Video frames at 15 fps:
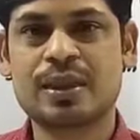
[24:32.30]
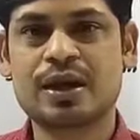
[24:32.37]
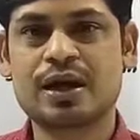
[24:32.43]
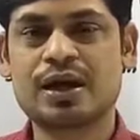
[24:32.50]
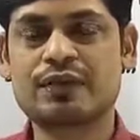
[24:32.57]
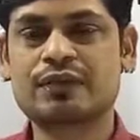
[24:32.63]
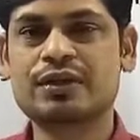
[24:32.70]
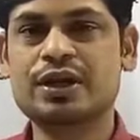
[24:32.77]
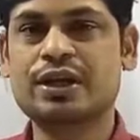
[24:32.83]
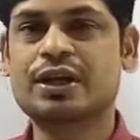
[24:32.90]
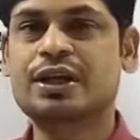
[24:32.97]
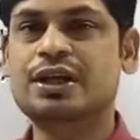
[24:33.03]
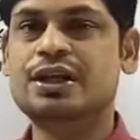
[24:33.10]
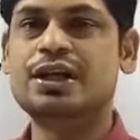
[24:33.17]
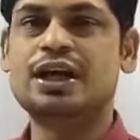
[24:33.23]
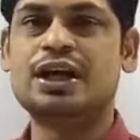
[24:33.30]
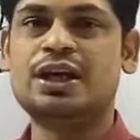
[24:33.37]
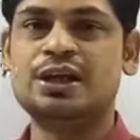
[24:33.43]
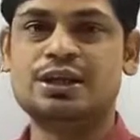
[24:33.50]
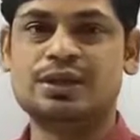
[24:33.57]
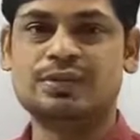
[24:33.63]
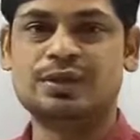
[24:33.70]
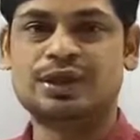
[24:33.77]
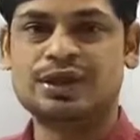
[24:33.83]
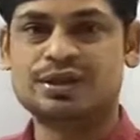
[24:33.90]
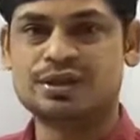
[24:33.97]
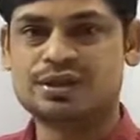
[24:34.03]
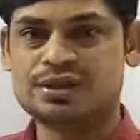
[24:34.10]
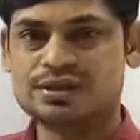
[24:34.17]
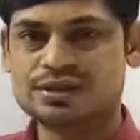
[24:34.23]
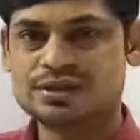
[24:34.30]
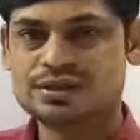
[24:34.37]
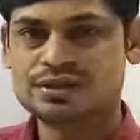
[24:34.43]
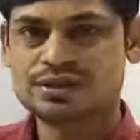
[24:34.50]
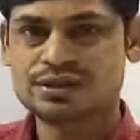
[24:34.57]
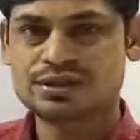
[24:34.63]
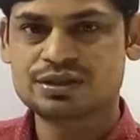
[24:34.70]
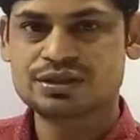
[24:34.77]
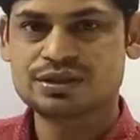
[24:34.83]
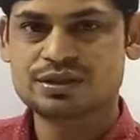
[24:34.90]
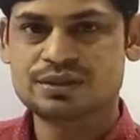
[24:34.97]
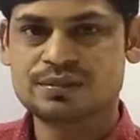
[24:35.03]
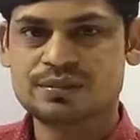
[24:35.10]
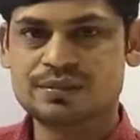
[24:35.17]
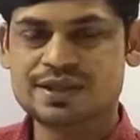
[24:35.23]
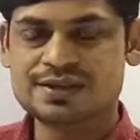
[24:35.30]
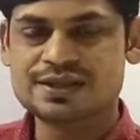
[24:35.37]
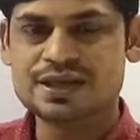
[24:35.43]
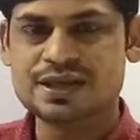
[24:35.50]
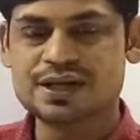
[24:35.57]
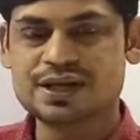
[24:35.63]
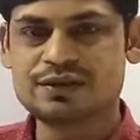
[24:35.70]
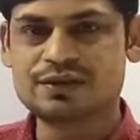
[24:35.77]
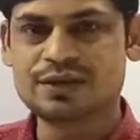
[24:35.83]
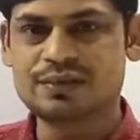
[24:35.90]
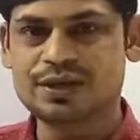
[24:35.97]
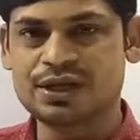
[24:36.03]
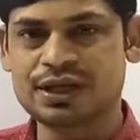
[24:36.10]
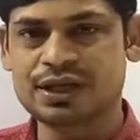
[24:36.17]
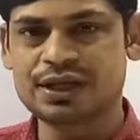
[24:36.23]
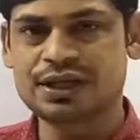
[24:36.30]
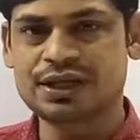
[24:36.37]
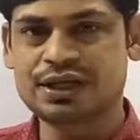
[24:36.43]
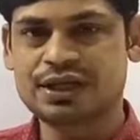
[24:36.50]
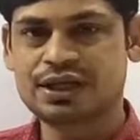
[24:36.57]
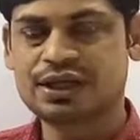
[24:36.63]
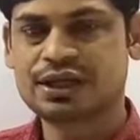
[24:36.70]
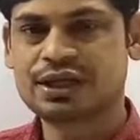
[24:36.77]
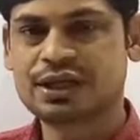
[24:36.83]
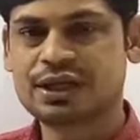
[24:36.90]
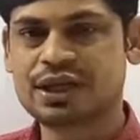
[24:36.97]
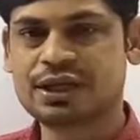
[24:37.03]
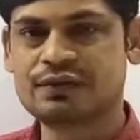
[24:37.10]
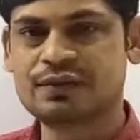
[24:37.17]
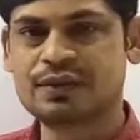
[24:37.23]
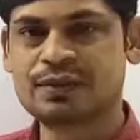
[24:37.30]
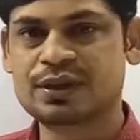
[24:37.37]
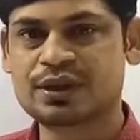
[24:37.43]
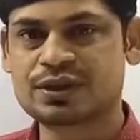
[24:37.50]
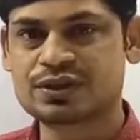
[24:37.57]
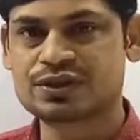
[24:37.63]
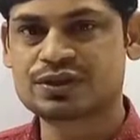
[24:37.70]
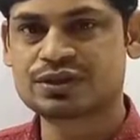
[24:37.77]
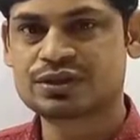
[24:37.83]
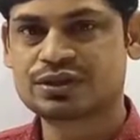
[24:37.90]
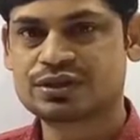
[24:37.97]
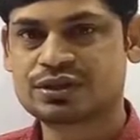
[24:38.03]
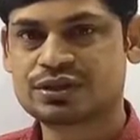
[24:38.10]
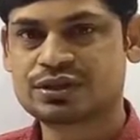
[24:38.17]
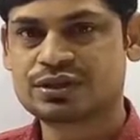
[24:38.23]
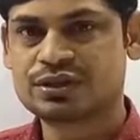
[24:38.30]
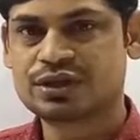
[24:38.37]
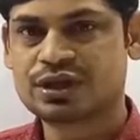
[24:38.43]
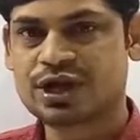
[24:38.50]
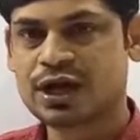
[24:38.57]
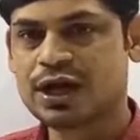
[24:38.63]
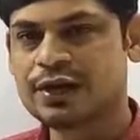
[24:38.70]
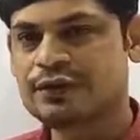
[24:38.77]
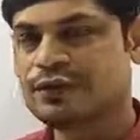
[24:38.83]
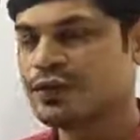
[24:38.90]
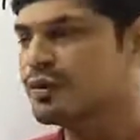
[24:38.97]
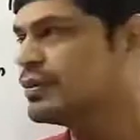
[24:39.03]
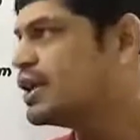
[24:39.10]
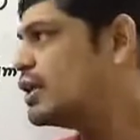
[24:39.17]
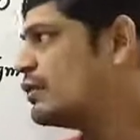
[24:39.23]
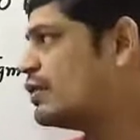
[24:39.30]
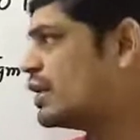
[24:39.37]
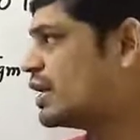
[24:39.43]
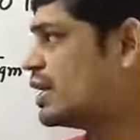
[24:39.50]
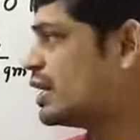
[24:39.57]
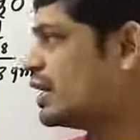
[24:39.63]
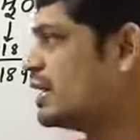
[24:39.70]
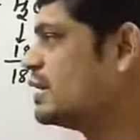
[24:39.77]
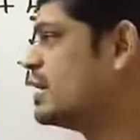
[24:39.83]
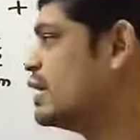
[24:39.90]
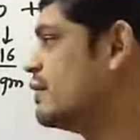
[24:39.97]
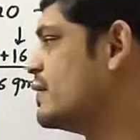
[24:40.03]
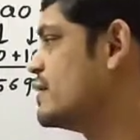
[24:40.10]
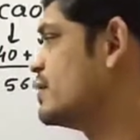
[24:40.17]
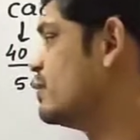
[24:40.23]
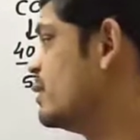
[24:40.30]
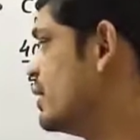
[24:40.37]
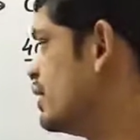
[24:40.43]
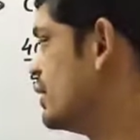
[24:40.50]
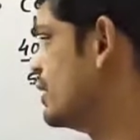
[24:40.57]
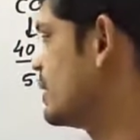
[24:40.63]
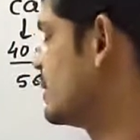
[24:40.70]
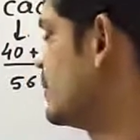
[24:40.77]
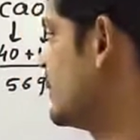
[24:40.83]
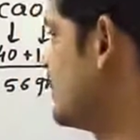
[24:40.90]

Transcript: and we are getting another molecules. Mass can never be created, never be lost. And from that we can write the equation over here.